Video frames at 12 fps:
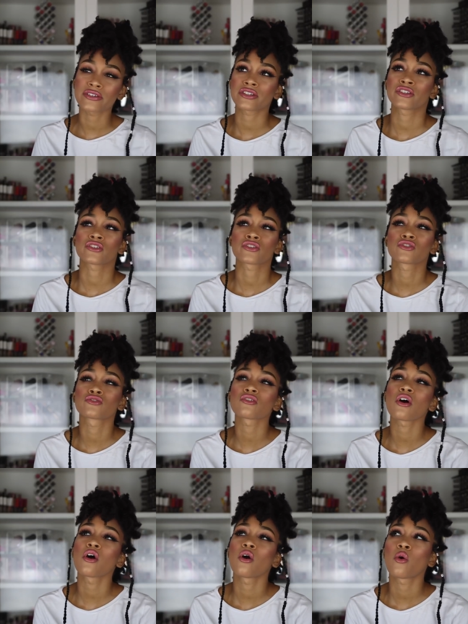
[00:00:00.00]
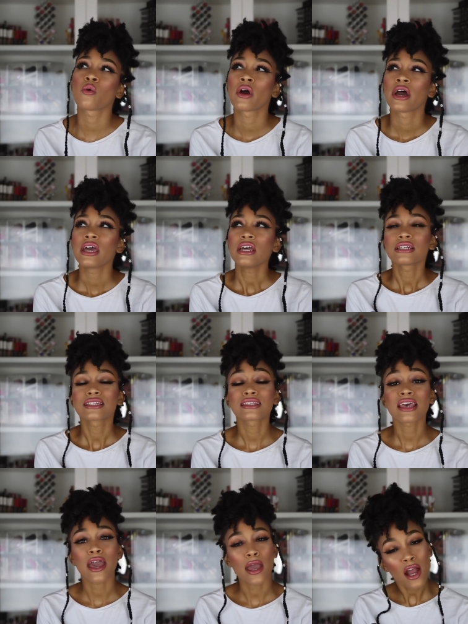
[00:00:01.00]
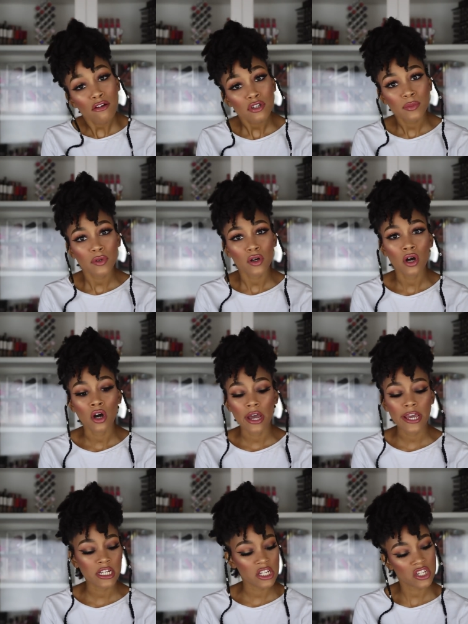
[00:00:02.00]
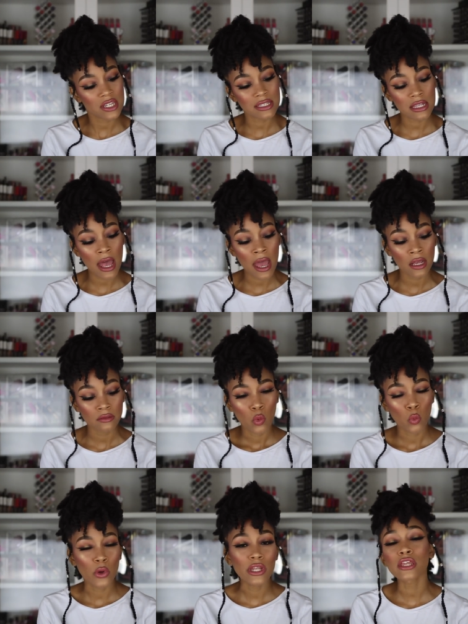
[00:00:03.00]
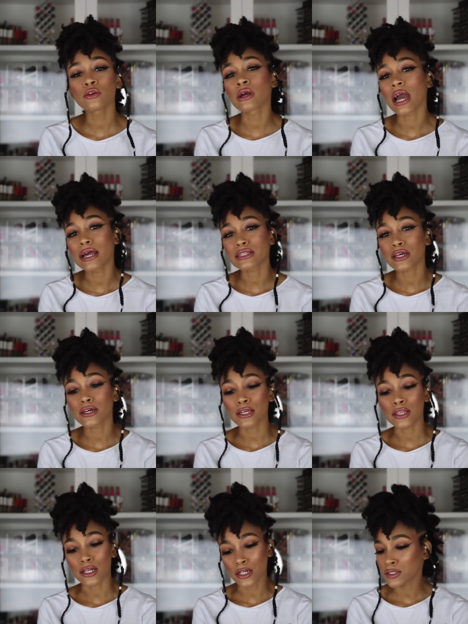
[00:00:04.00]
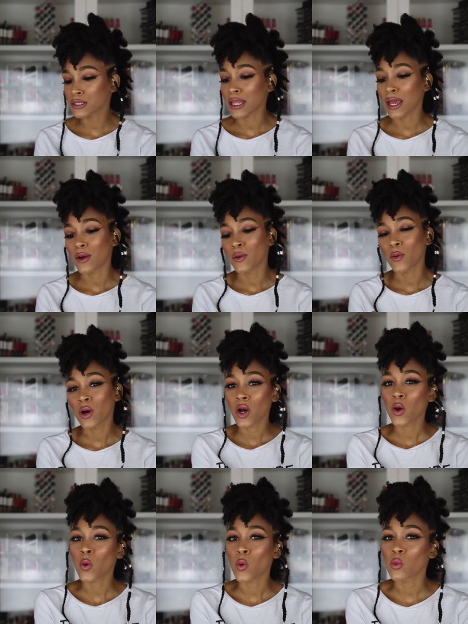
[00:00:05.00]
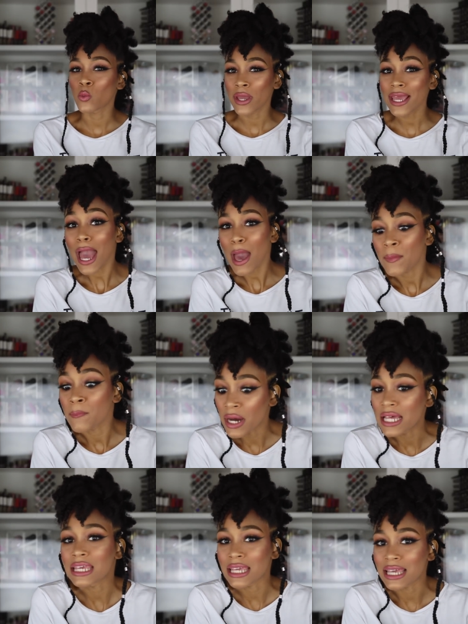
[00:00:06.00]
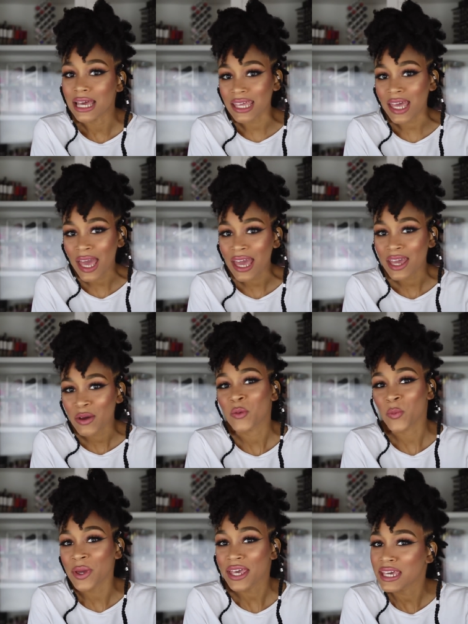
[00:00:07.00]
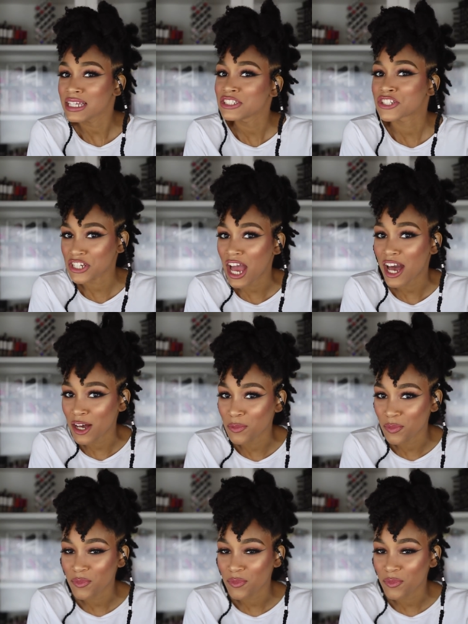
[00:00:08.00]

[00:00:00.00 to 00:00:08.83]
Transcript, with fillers: is just just so terrible. And it's just like, when are you guys gonna learn that we got money, okay? We can shop.